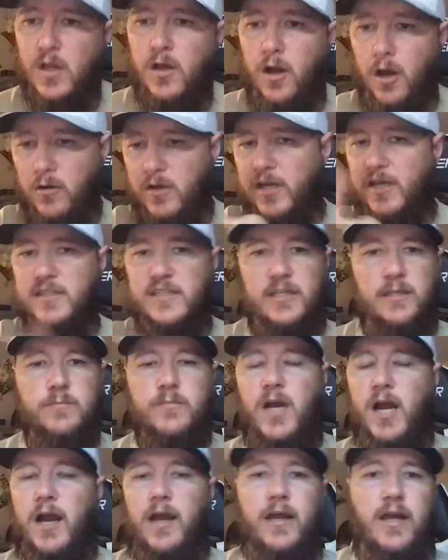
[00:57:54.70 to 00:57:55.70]
Okay, Tim.
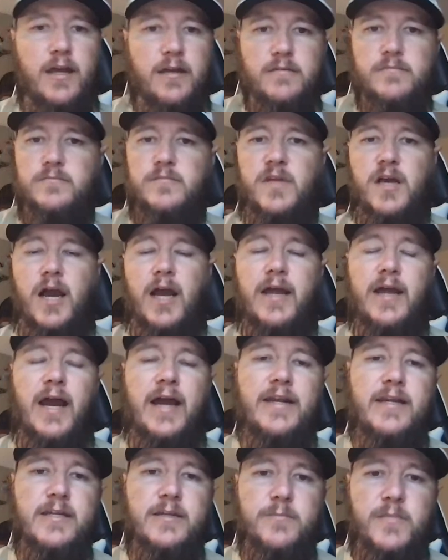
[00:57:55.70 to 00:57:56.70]
I
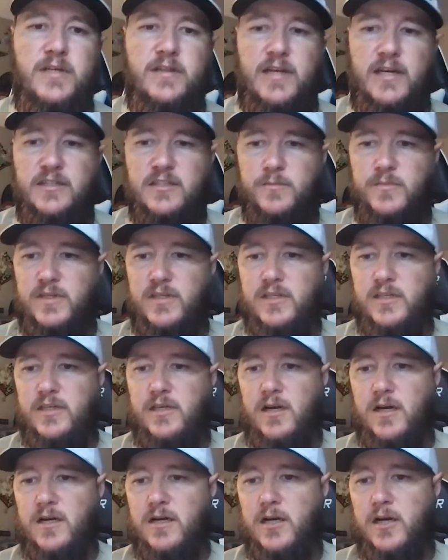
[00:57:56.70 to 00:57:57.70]
didn't mean that to be
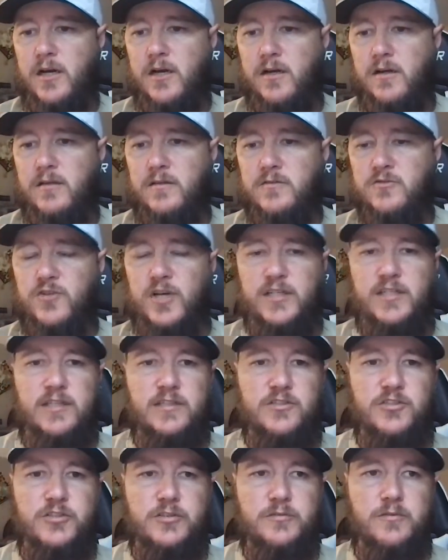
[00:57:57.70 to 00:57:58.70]

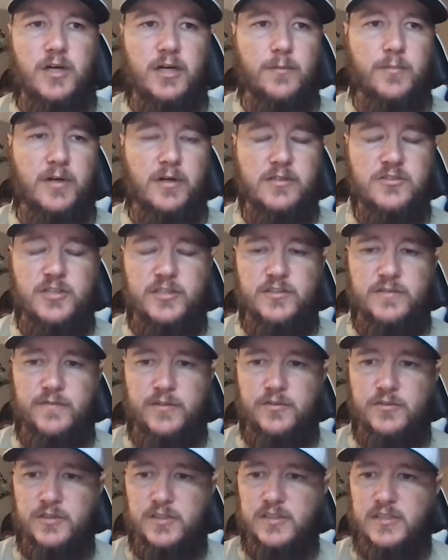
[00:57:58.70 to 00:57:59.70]
directed to you. I apologize if
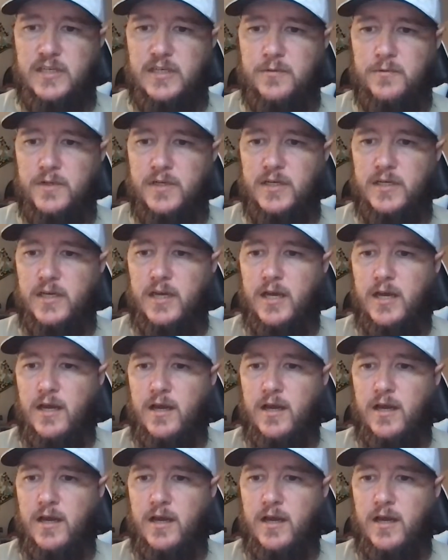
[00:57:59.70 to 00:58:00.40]
you took it that way.